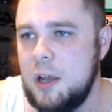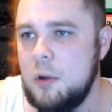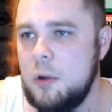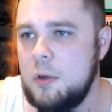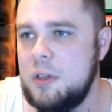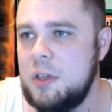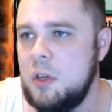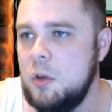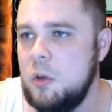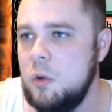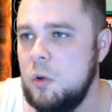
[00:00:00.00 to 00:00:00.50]
go
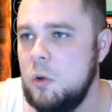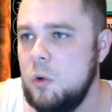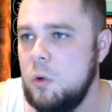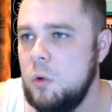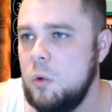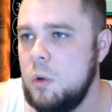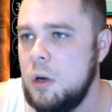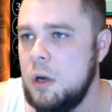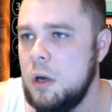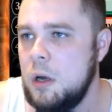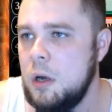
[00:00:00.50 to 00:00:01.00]

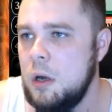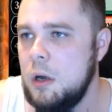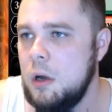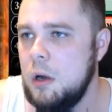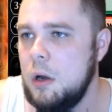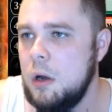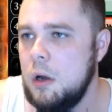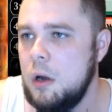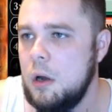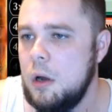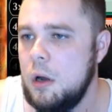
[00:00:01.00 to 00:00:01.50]
to
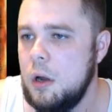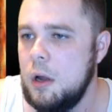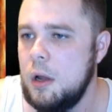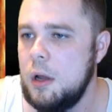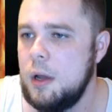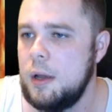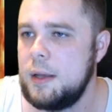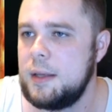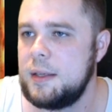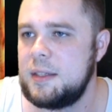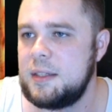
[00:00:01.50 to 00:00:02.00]

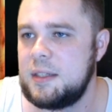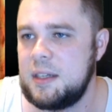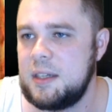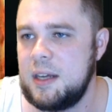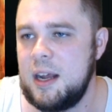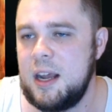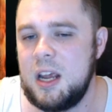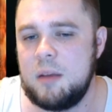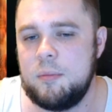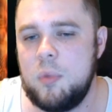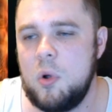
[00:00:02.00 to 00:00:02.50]

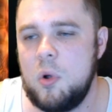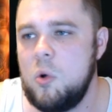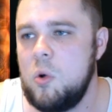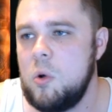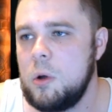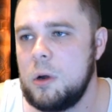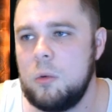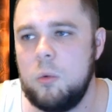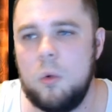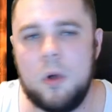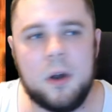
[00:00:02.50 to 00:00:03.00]

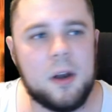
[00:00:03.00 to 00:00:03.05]
sideboard.